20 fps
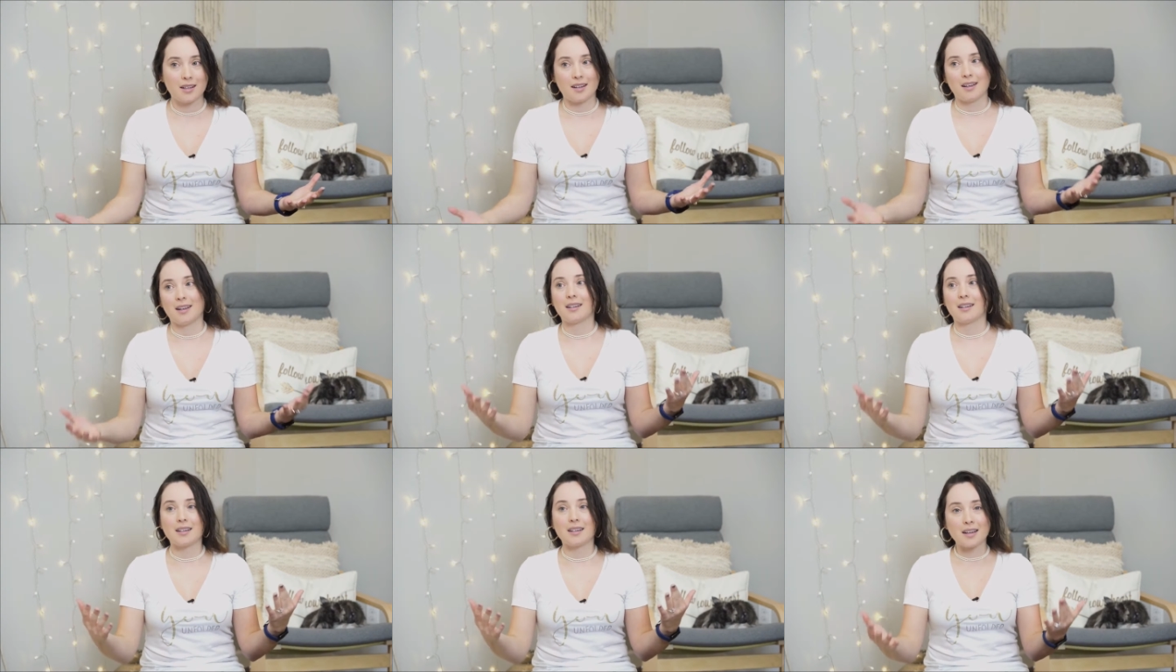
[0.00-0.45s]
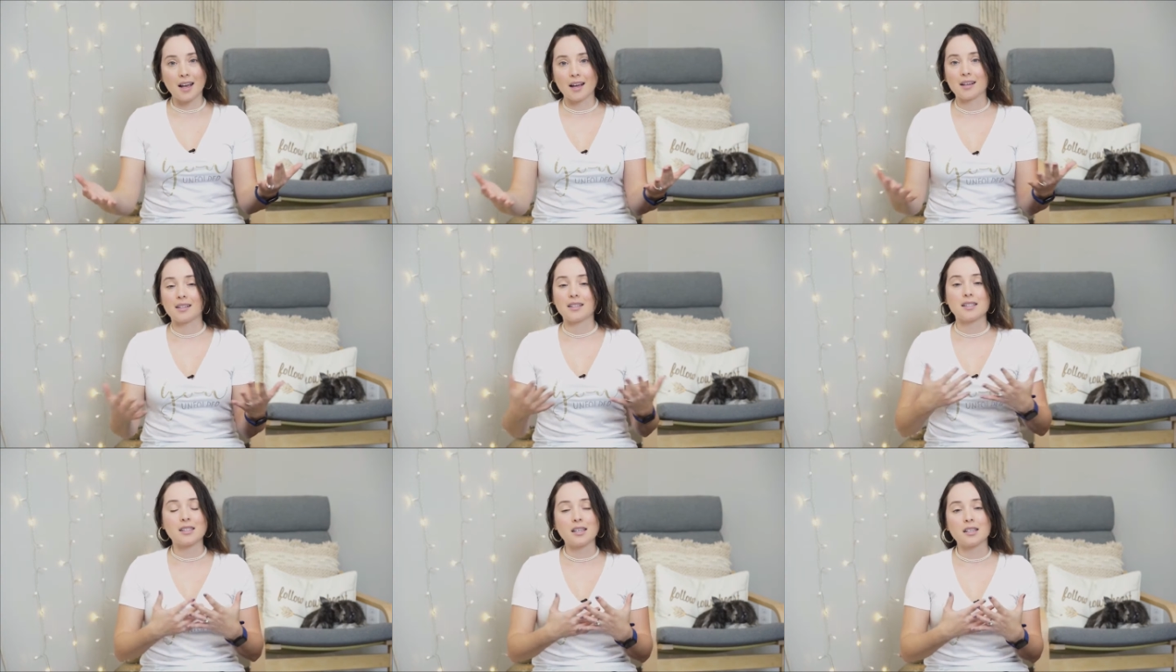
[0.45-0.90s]
and again,
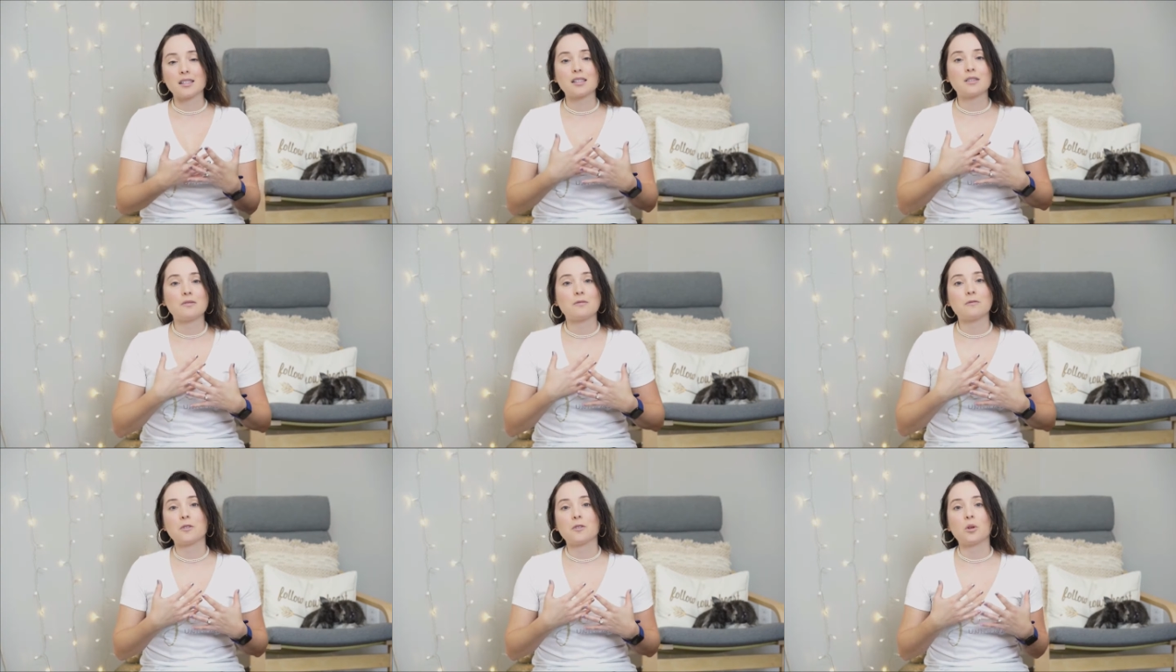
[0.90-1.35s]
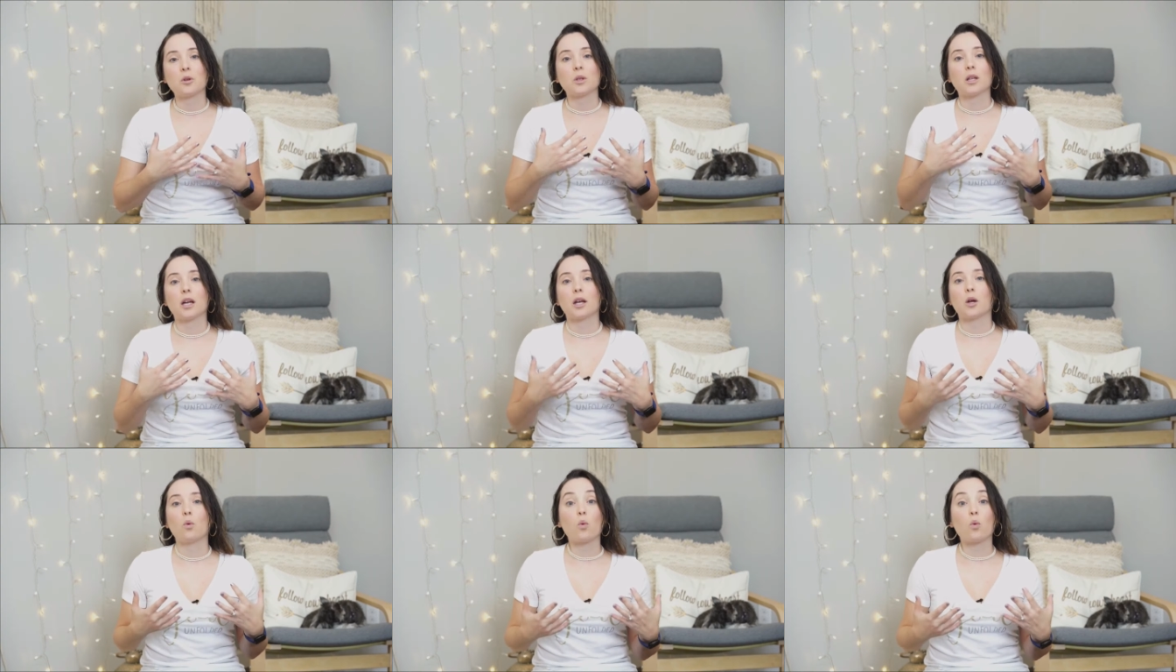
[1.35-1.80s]
it doesn't feel
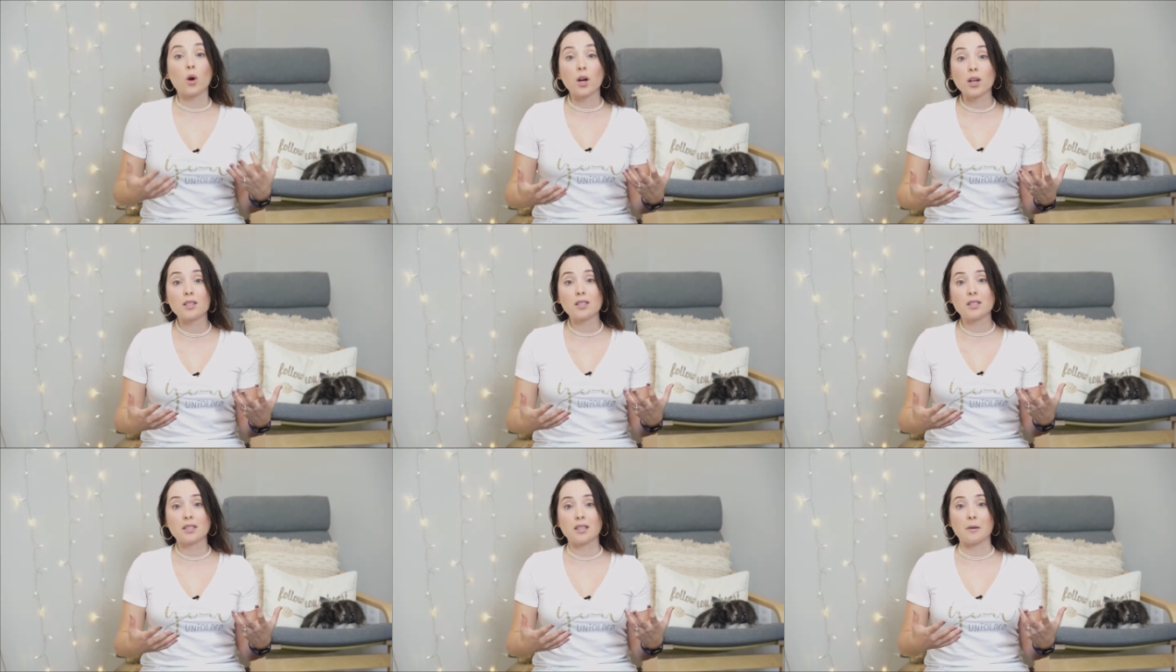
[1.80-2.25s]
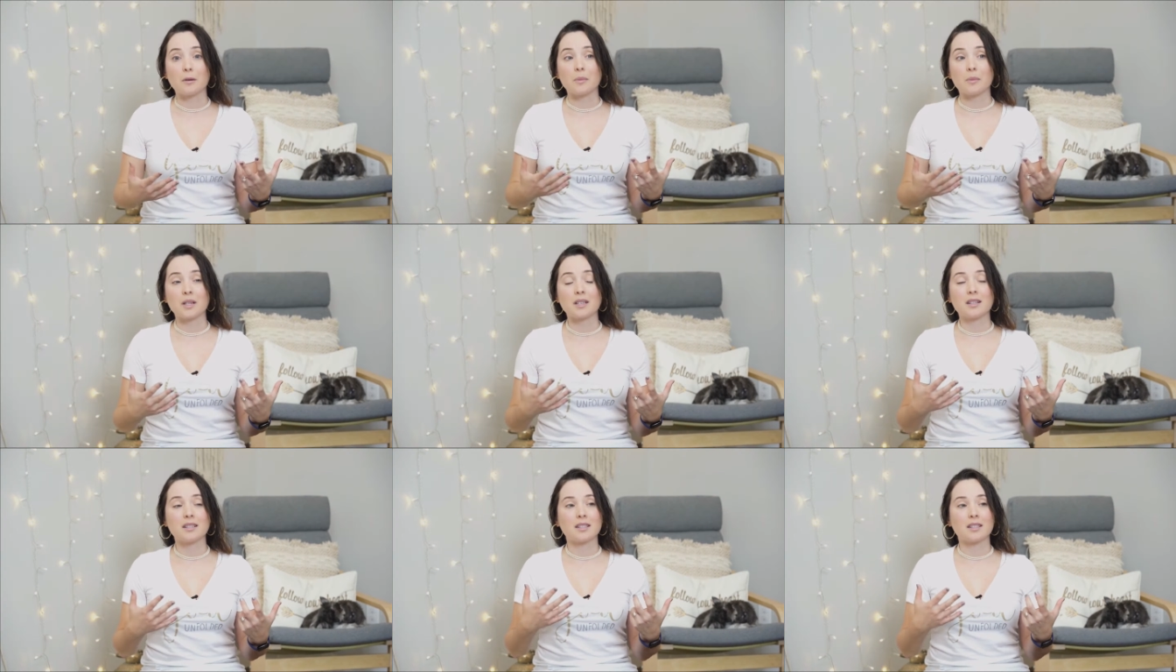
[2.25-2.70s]
like work to them
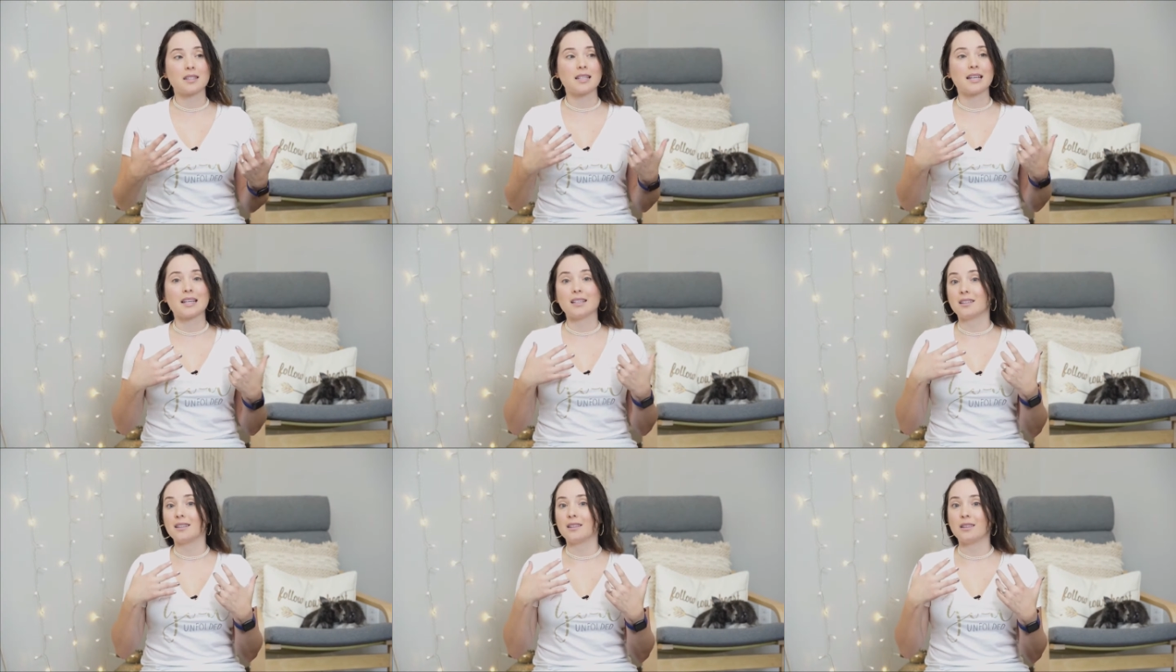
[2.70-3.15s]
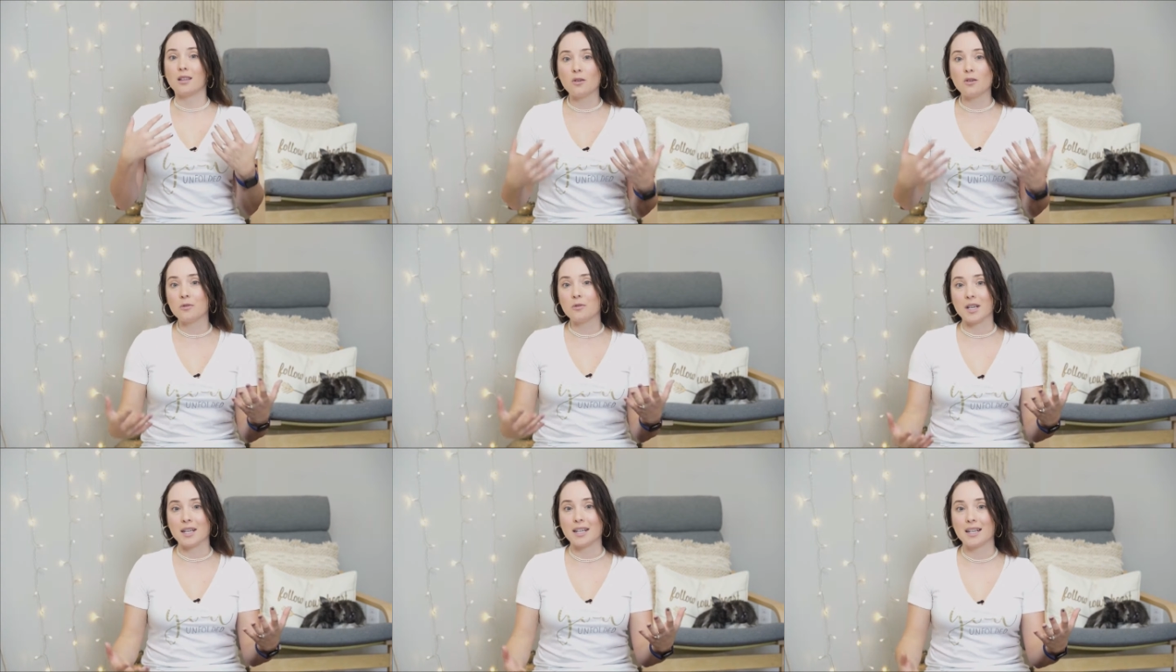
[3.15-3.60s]
because they
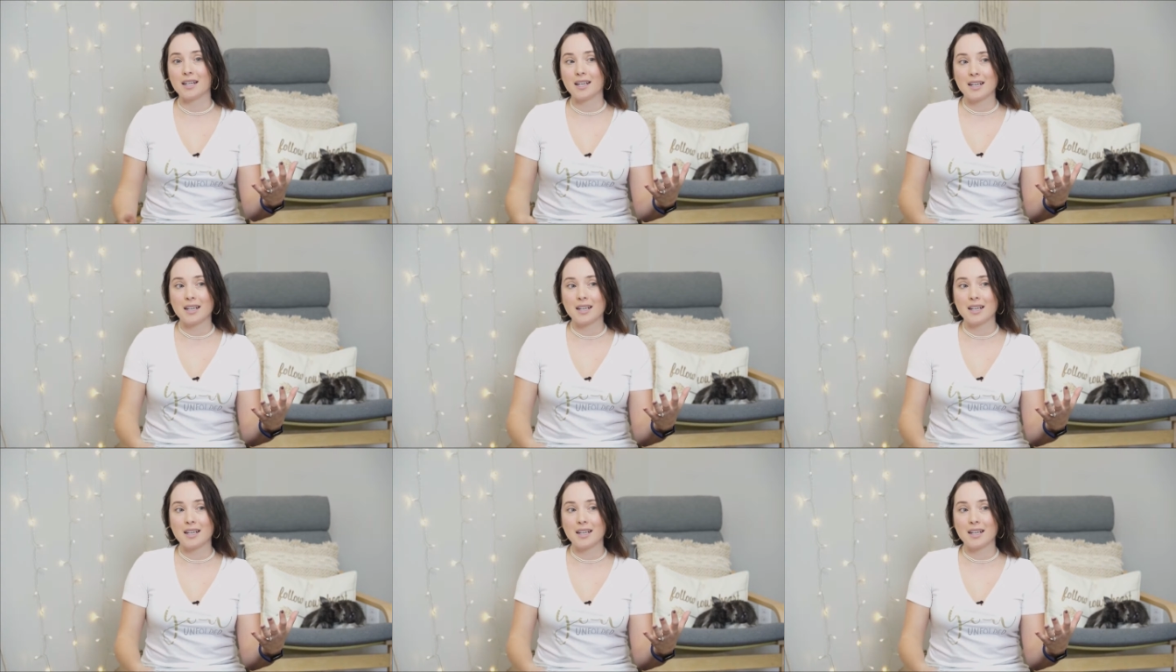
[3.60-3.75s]
love it.